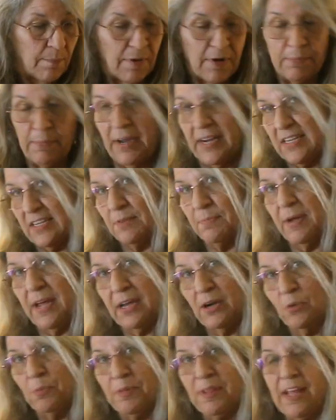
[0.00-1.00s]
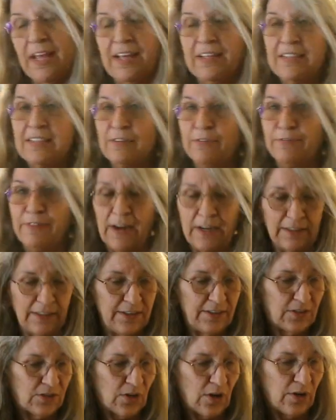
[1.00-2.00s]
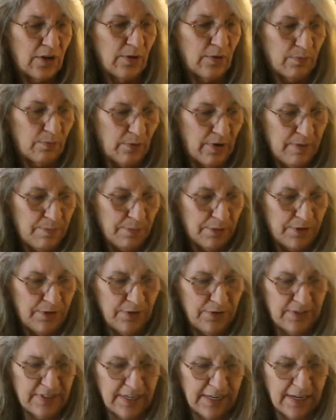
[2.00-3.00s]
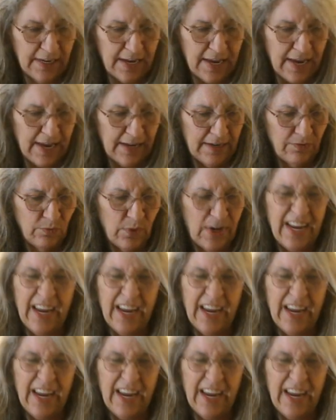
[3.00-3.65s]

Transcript: but my tomato plants have finally started reproducing again.